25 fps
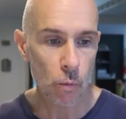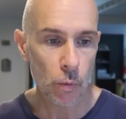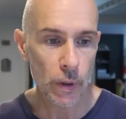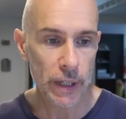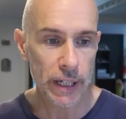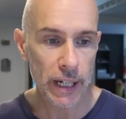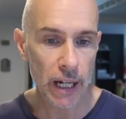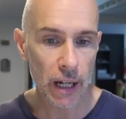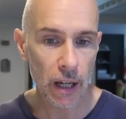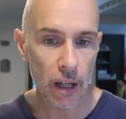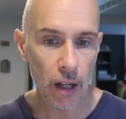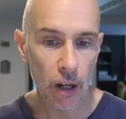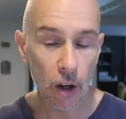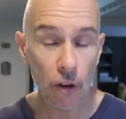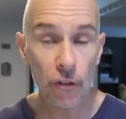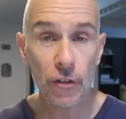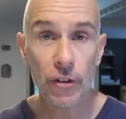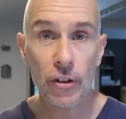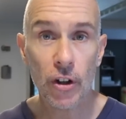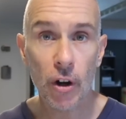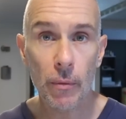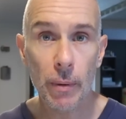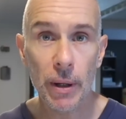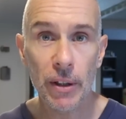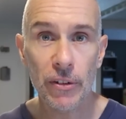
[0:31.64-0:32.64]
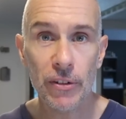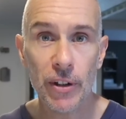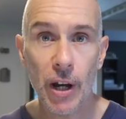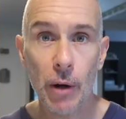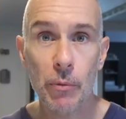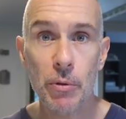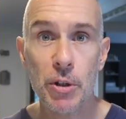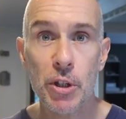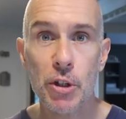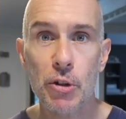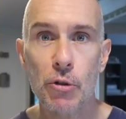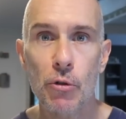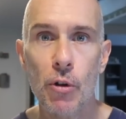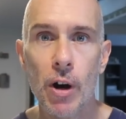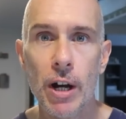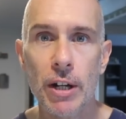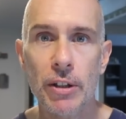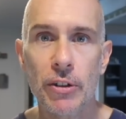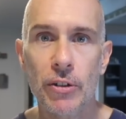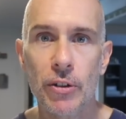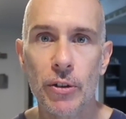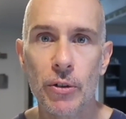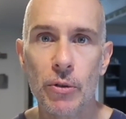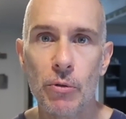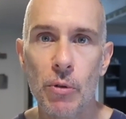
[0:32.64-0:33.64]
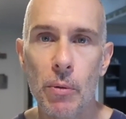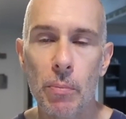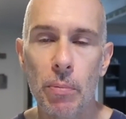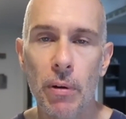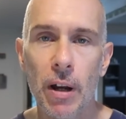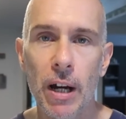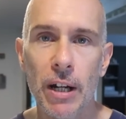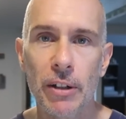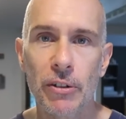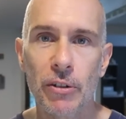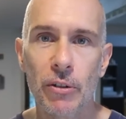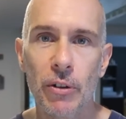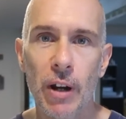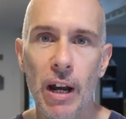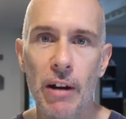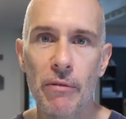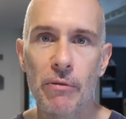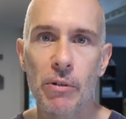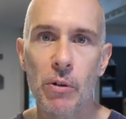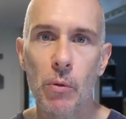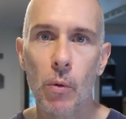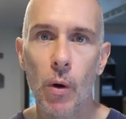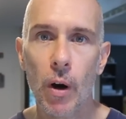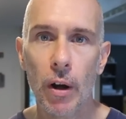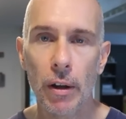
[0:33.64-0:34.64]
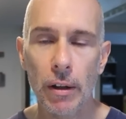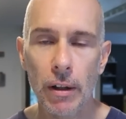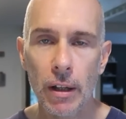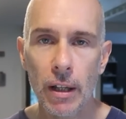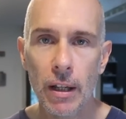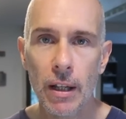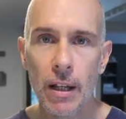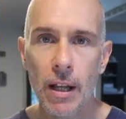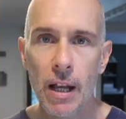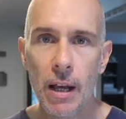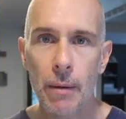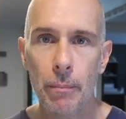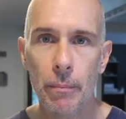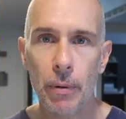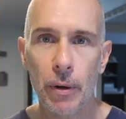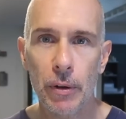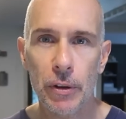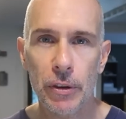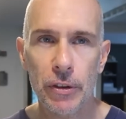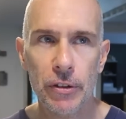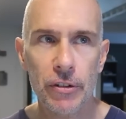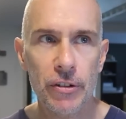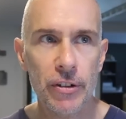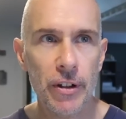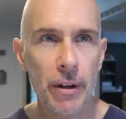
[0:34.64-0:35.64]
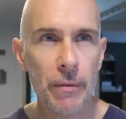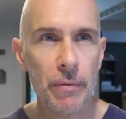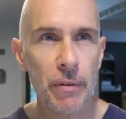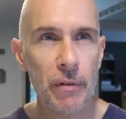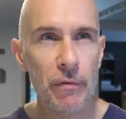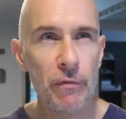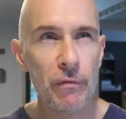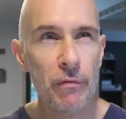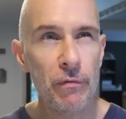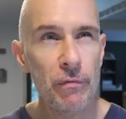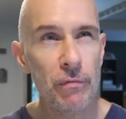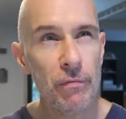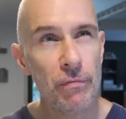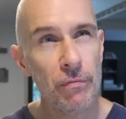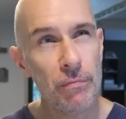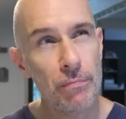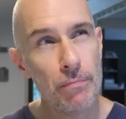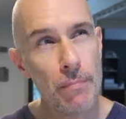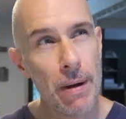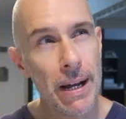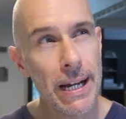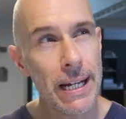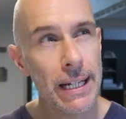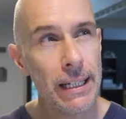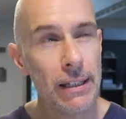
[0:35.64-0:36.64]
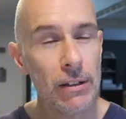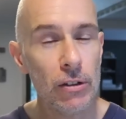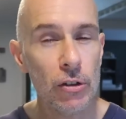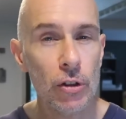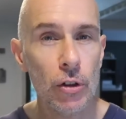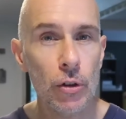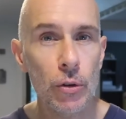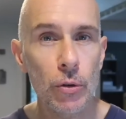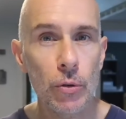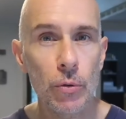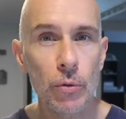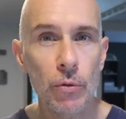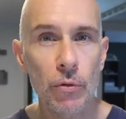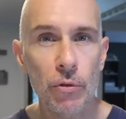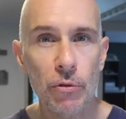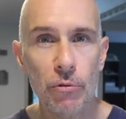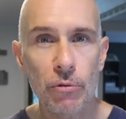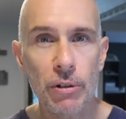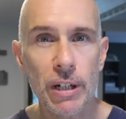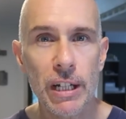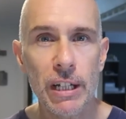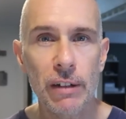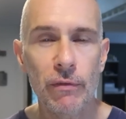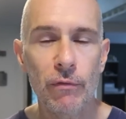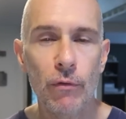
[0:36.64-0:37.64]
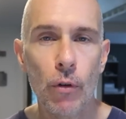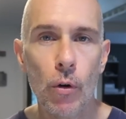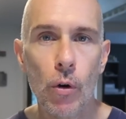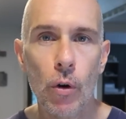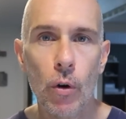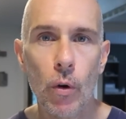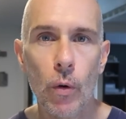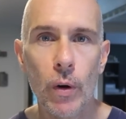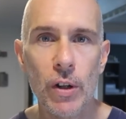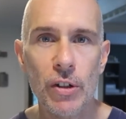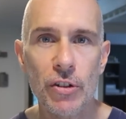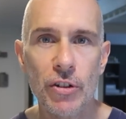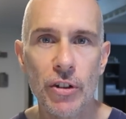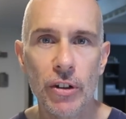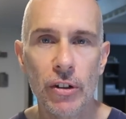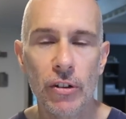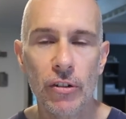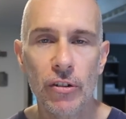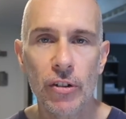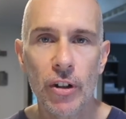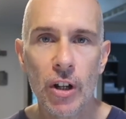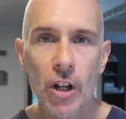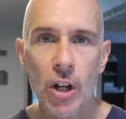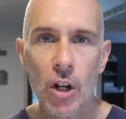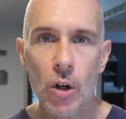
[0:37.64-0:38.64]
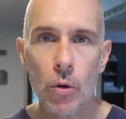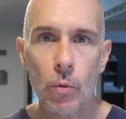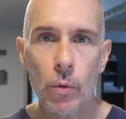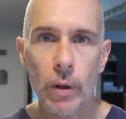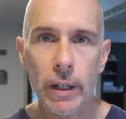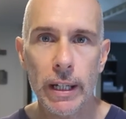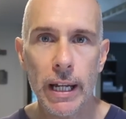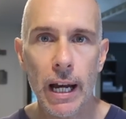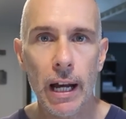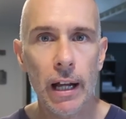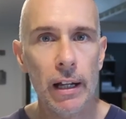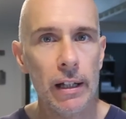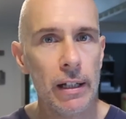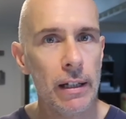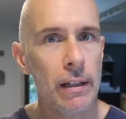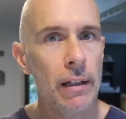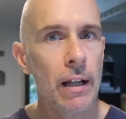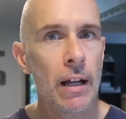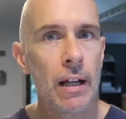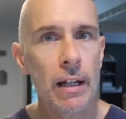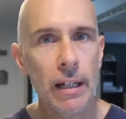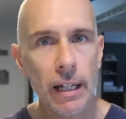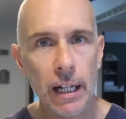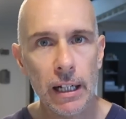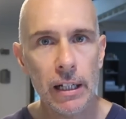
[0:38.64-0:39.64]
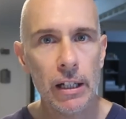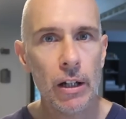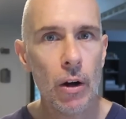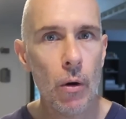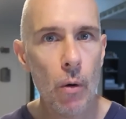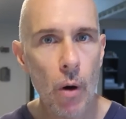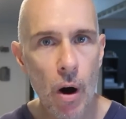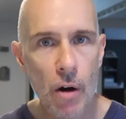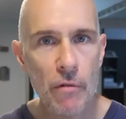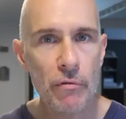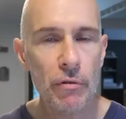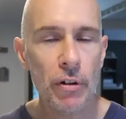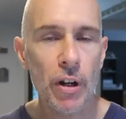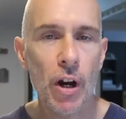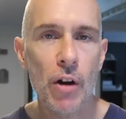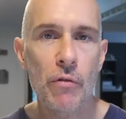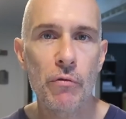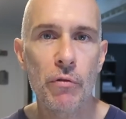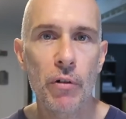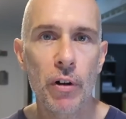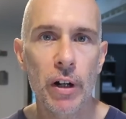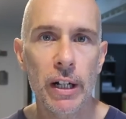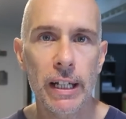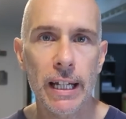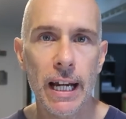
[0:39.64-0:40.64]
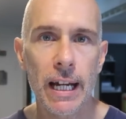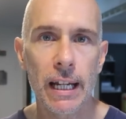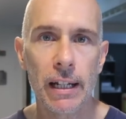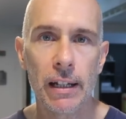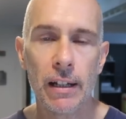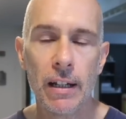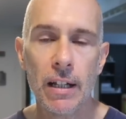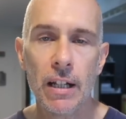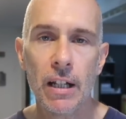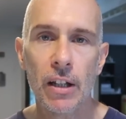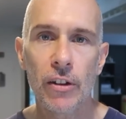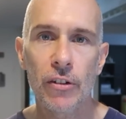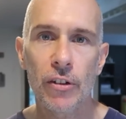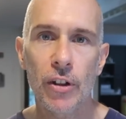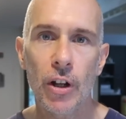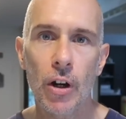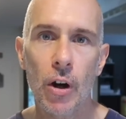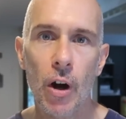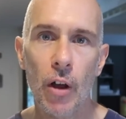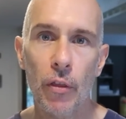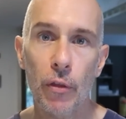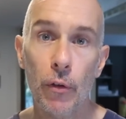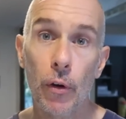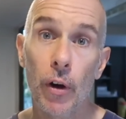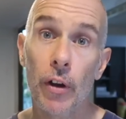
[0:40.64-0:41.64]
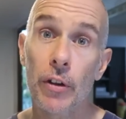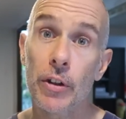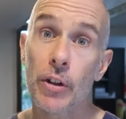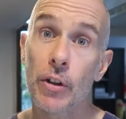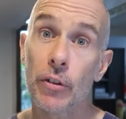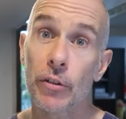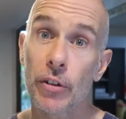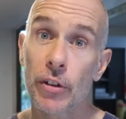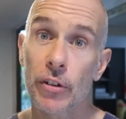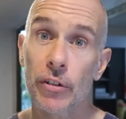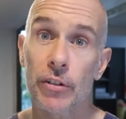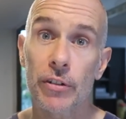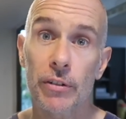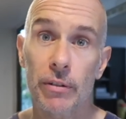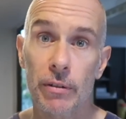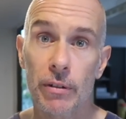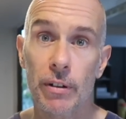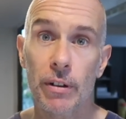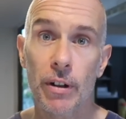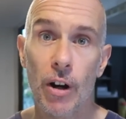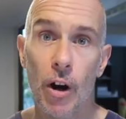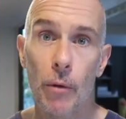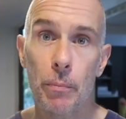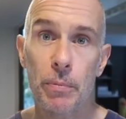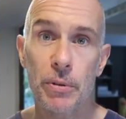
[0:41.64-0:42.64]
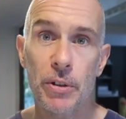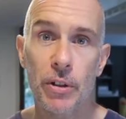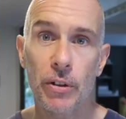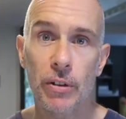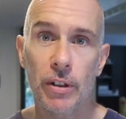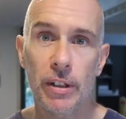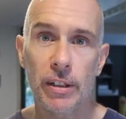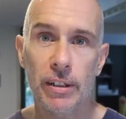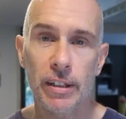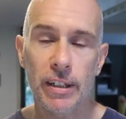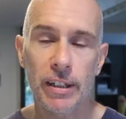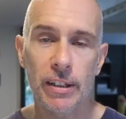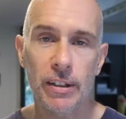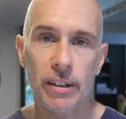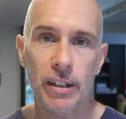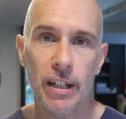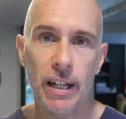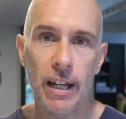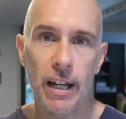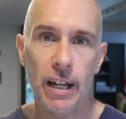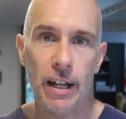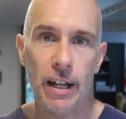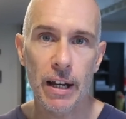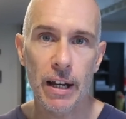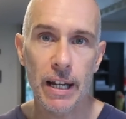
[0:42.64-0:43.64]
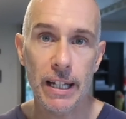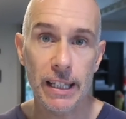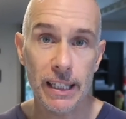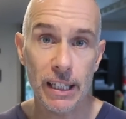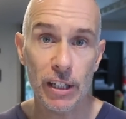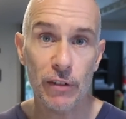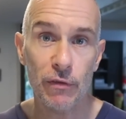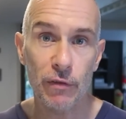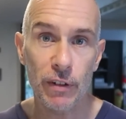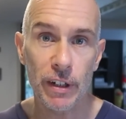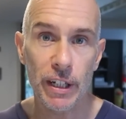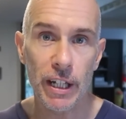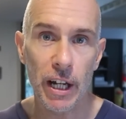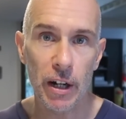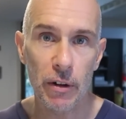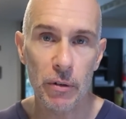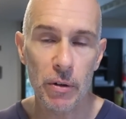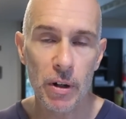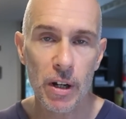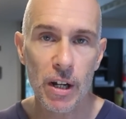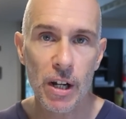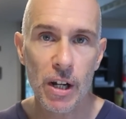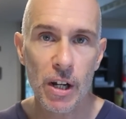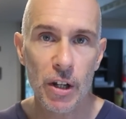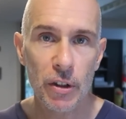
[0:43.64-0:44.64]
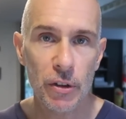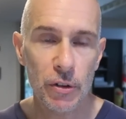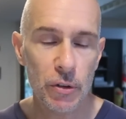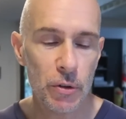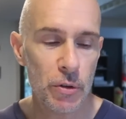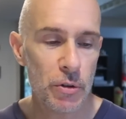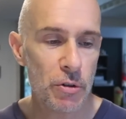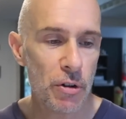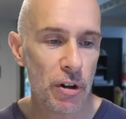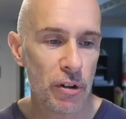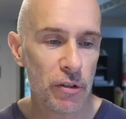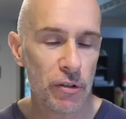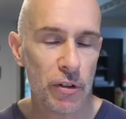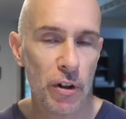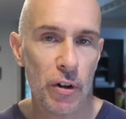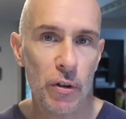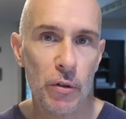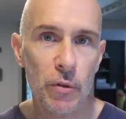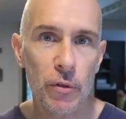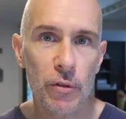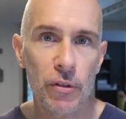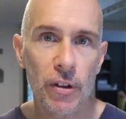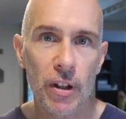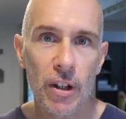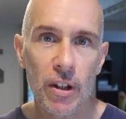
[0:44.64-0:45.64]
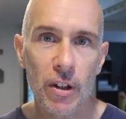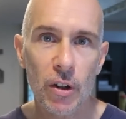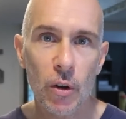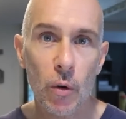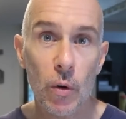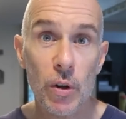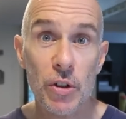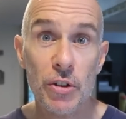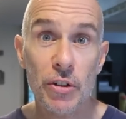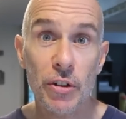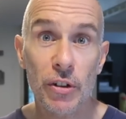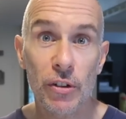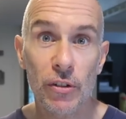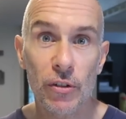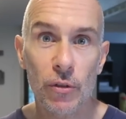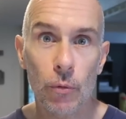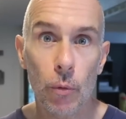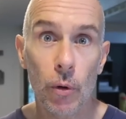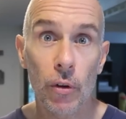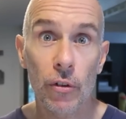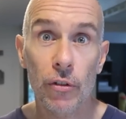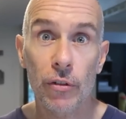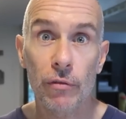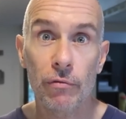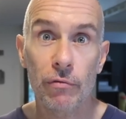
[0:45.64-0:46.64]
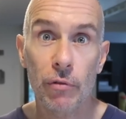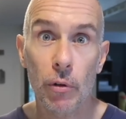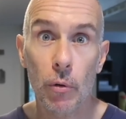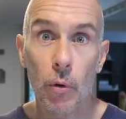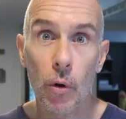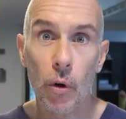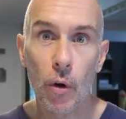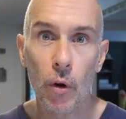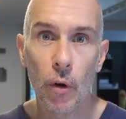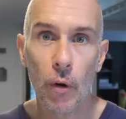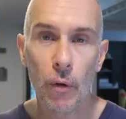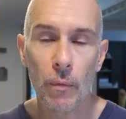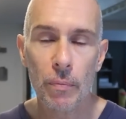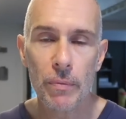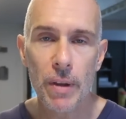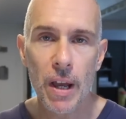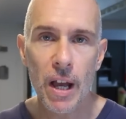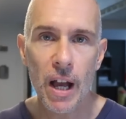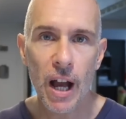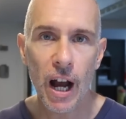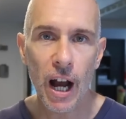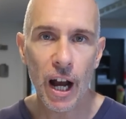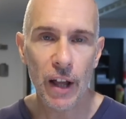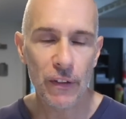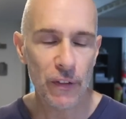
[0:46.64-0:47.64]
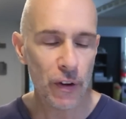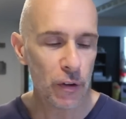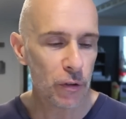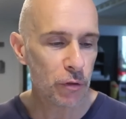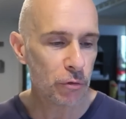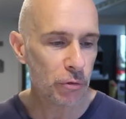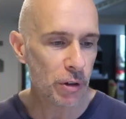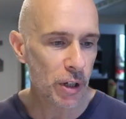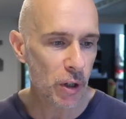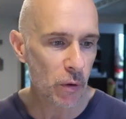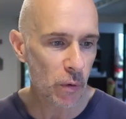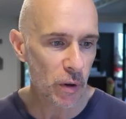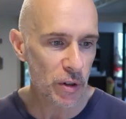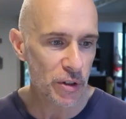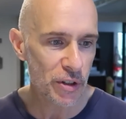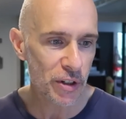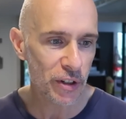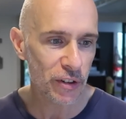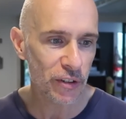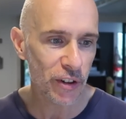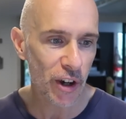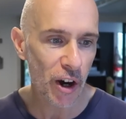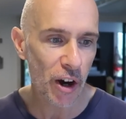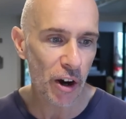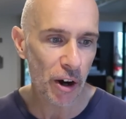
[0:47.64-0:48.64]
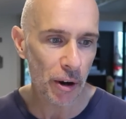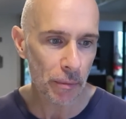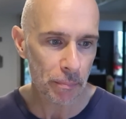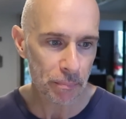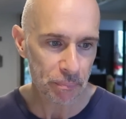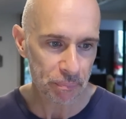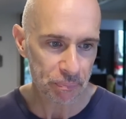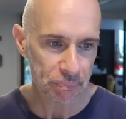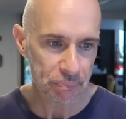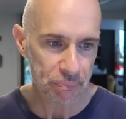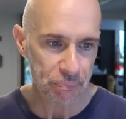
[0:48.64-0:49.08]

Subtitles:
We get lots of comments and we try to reply to everyone, but the main 2, 3, 4 questions we get kind of go over and over again. So I thought I'd use this opportunity in this video to address those questions once and for all. And those 3 questions are: